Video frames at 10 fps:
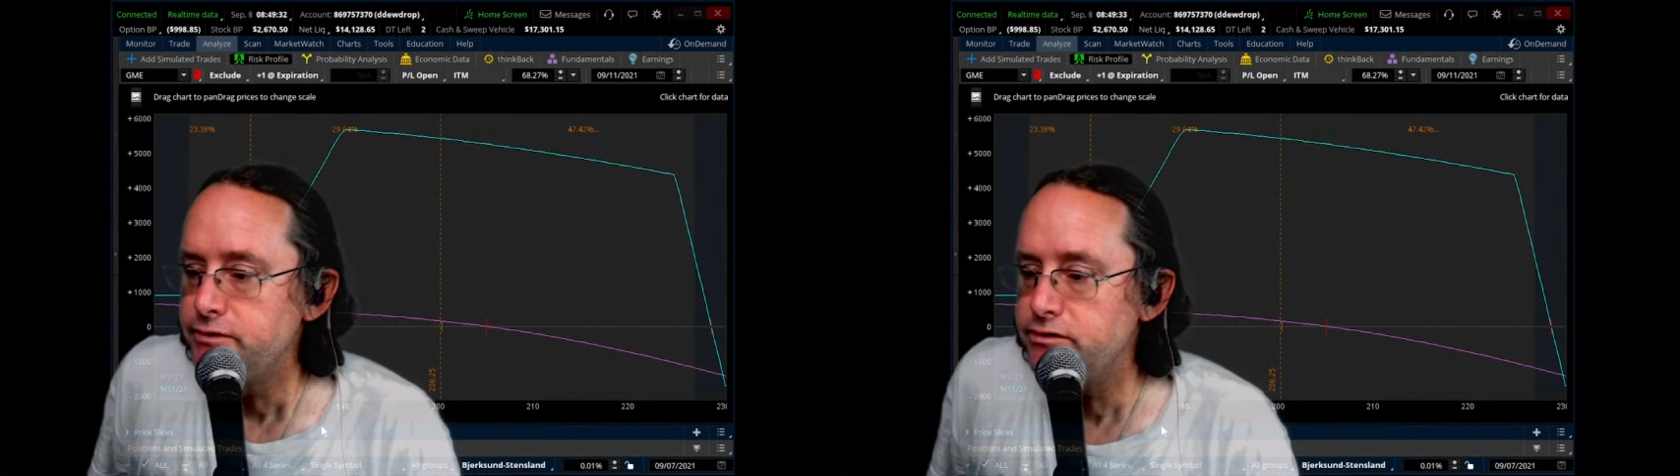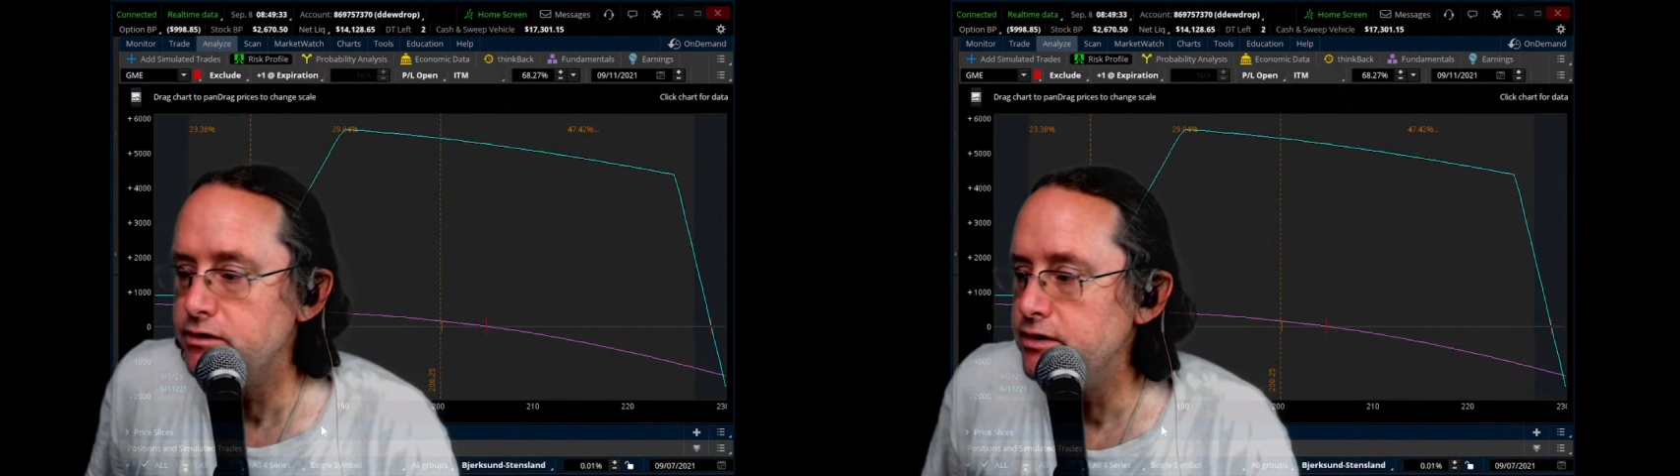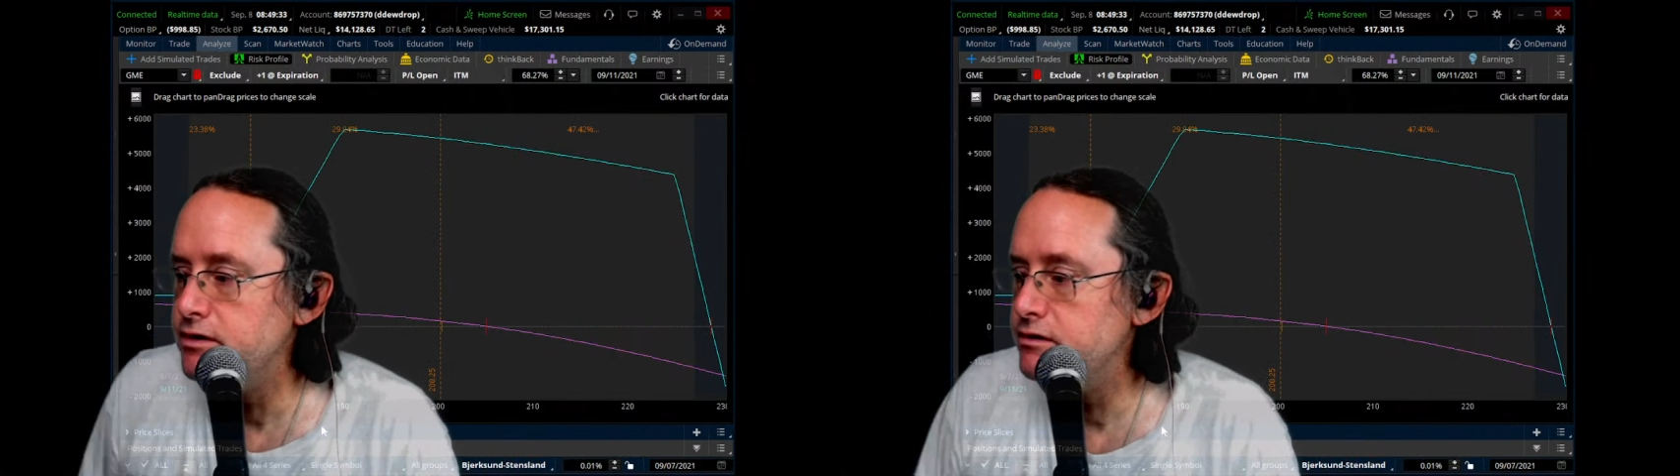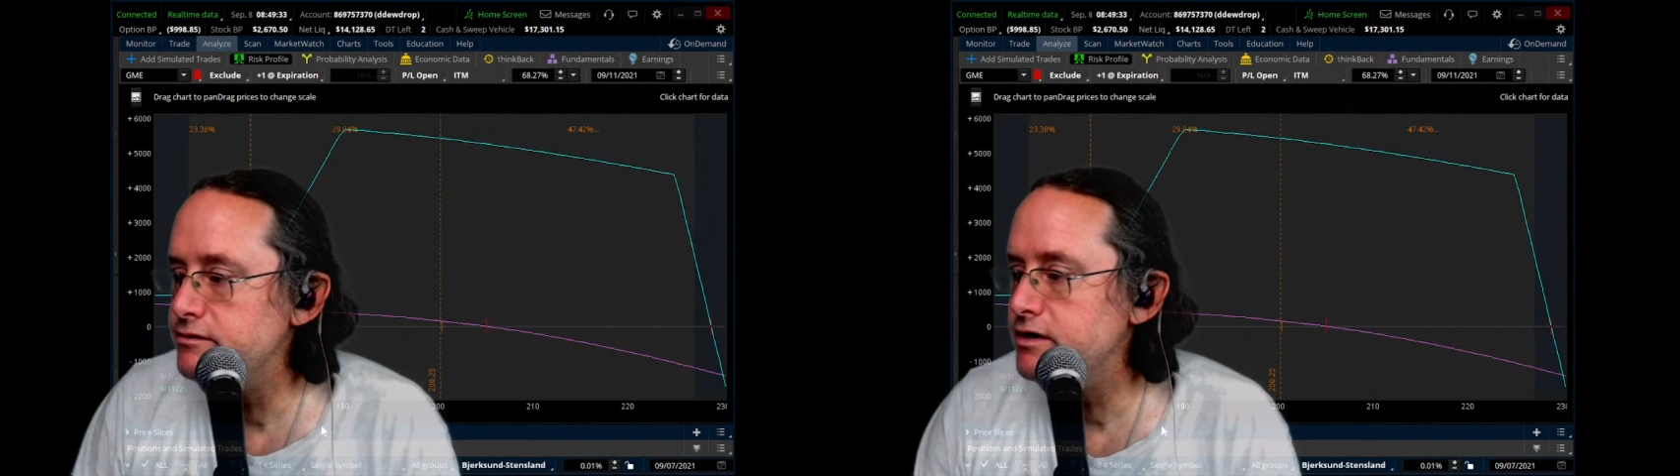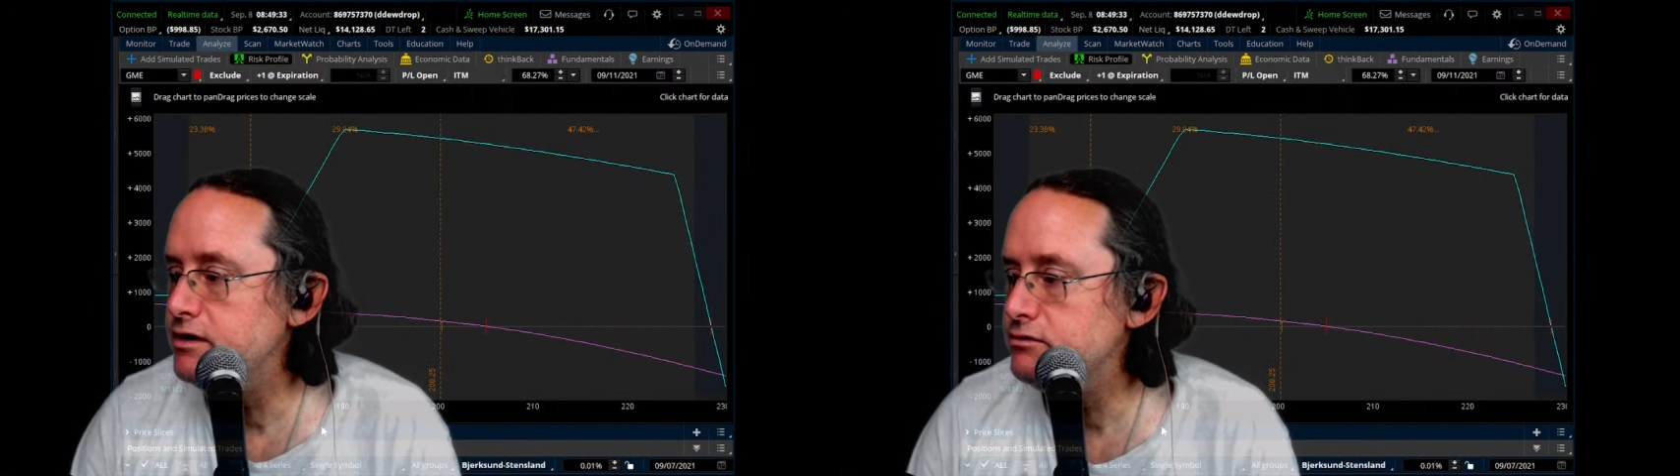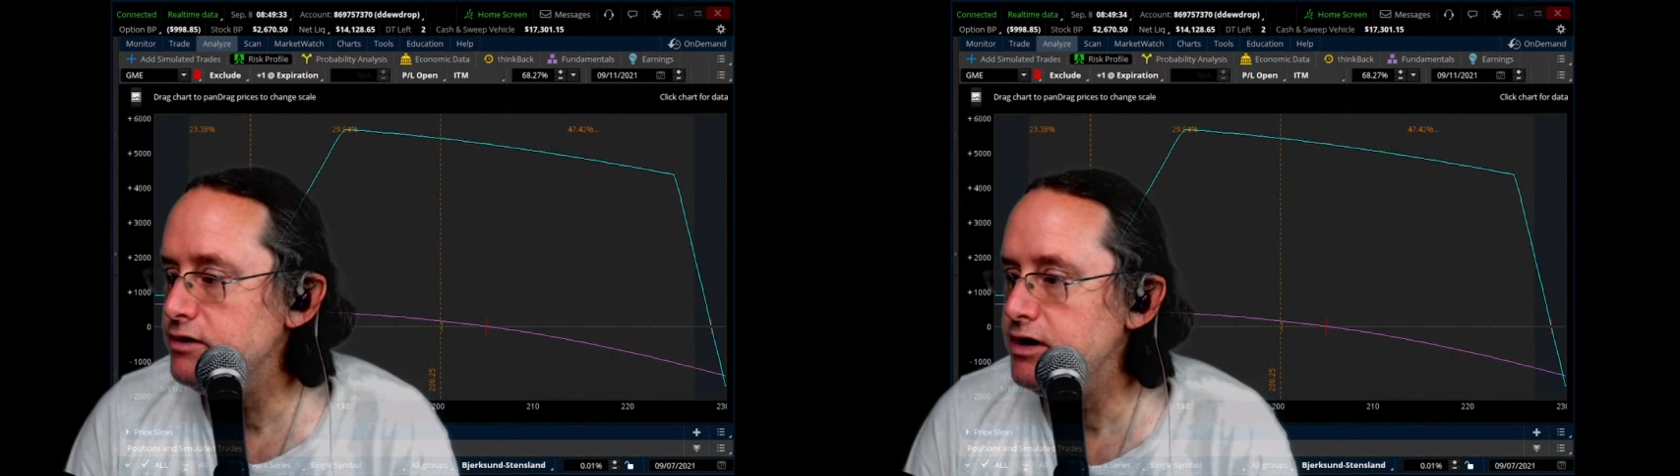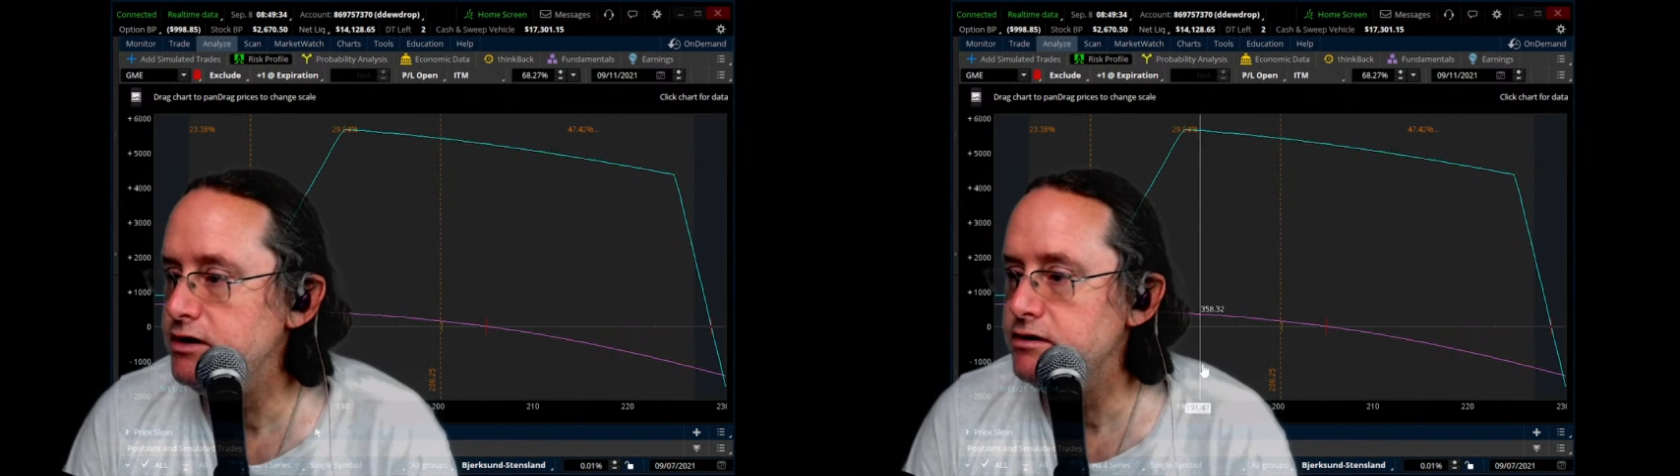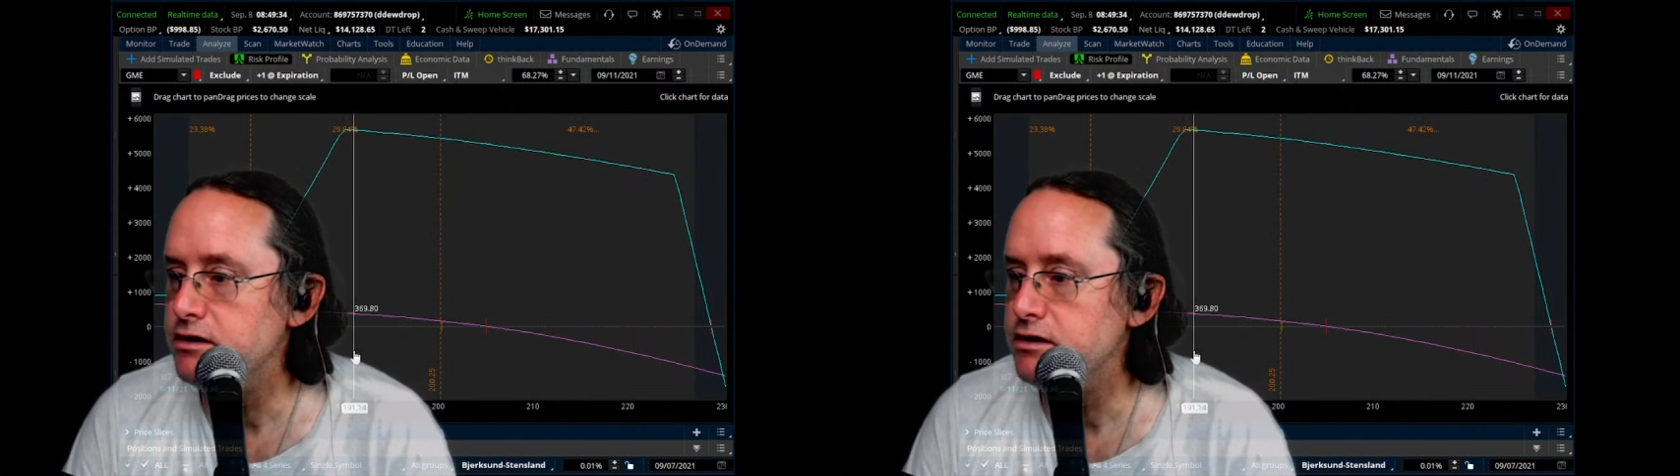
So here's a great